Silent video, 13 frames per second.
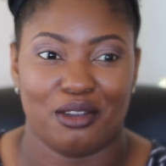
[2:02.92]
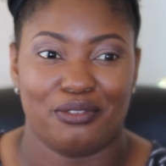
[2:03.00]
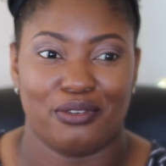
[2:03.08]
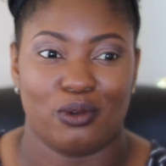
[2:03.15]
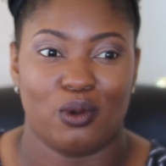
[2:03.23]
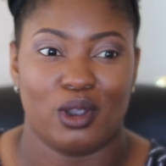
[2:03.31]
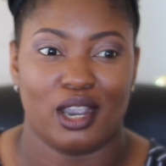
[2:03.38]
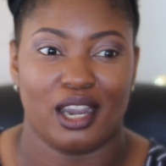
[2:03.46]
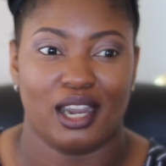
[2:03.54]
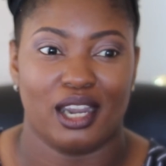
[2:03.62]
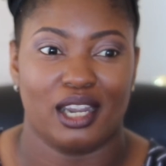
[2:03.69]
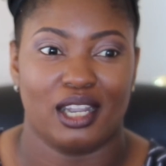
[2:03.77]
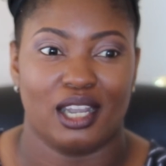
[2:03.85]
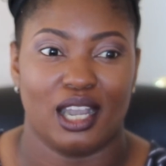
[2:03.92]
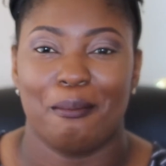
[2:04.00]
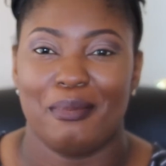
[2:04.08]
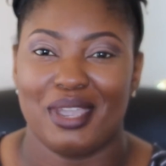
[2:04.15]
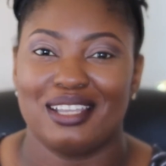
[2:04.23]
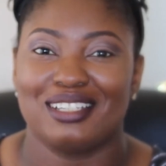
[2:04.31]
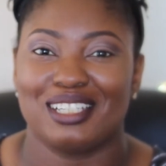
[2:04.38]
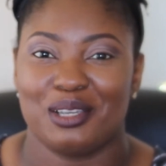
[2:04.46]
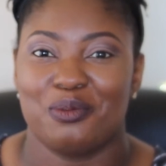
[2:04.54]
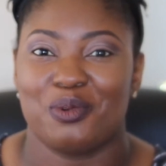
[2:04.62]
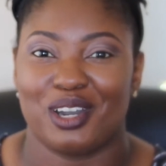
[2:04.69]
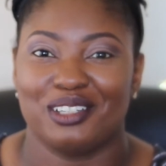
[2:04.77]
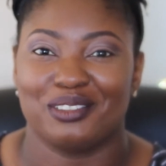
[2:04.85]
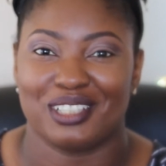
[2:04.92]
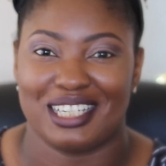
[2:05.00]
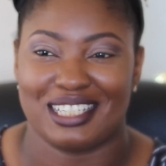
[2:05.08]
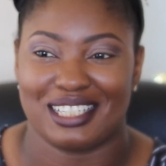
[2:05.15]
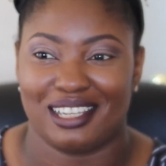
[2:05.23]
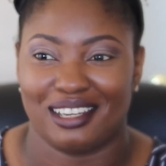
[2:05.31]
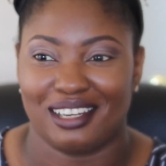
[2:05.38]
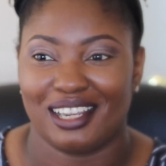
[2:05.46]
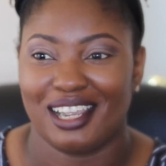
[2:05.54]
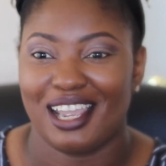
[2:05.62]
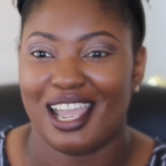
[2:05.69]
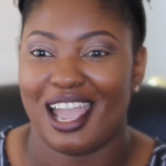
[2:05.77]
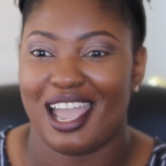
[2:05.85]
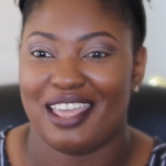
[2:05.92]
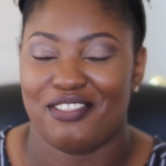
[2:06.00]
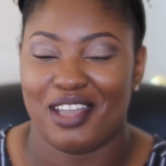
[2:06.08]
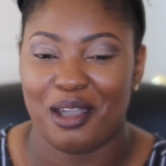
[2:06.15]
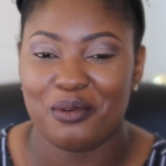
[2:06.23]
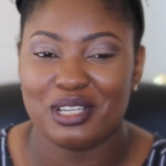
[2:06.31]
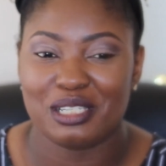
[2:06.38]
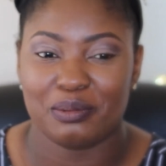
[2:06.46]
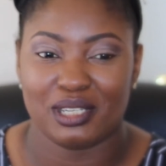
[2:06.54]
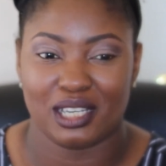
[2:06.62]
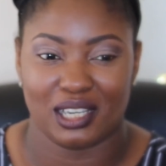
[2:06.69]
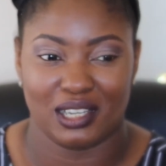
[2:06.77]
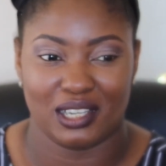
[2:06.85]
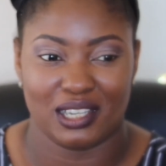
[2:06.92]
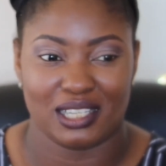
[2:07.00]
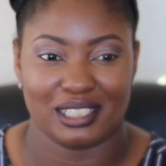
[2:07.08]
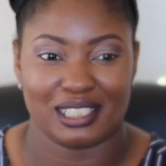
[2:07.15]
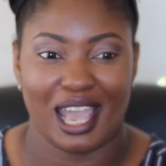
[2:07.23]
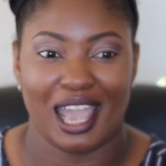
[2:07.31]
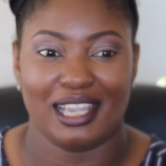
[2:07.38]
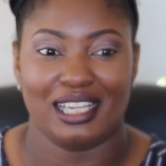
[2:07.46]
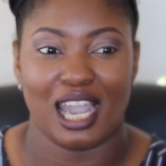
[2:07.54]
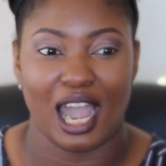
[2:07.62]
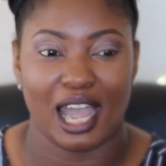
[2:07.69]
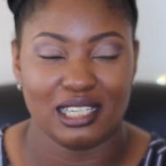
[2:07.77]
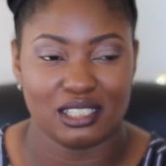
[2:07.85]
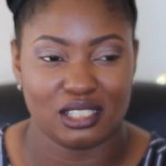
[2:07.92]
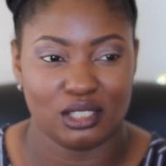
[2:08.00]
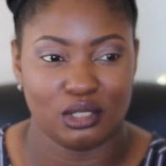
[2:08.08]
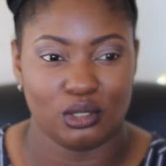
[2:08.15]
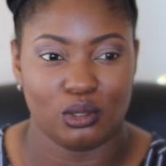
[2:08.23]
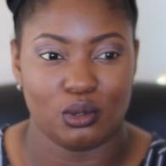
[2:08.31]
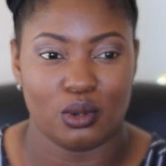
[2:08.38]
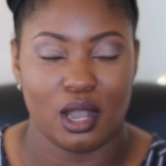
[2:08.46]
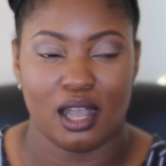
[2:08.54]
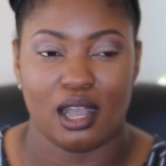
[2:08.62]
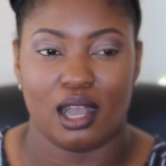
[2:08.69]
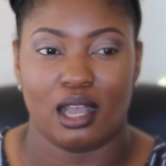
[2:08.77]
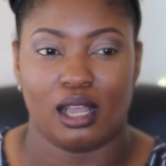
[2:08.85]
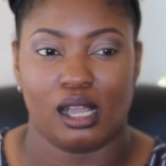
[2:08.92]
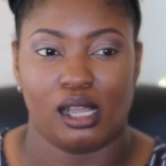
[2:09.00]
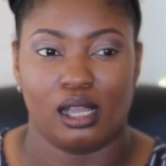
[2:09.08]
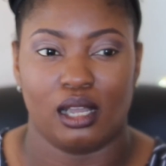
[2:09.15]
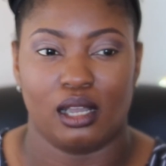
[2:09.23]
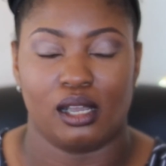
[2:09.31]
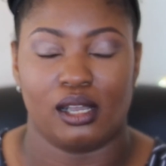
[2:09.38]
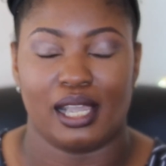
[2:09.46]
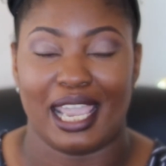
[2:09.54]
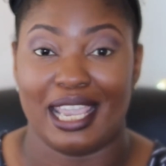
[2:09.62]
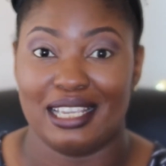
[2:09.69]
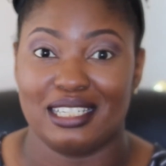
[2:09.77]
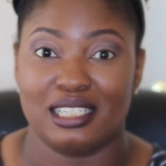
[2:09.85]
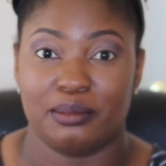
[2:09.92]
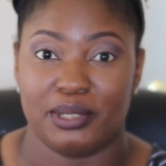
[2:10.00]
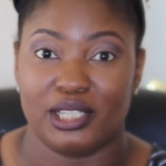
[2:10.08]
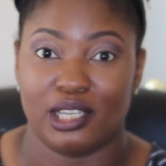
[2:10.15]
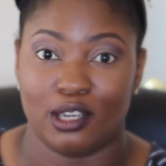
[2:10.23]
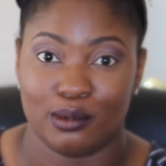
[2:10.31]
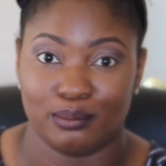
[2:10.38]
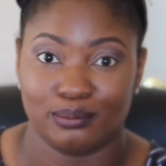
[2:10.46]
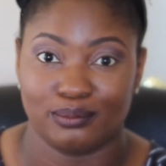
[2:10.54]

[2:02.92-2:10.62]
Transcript: for mainly one reason, and that was because I got to 8-DPO.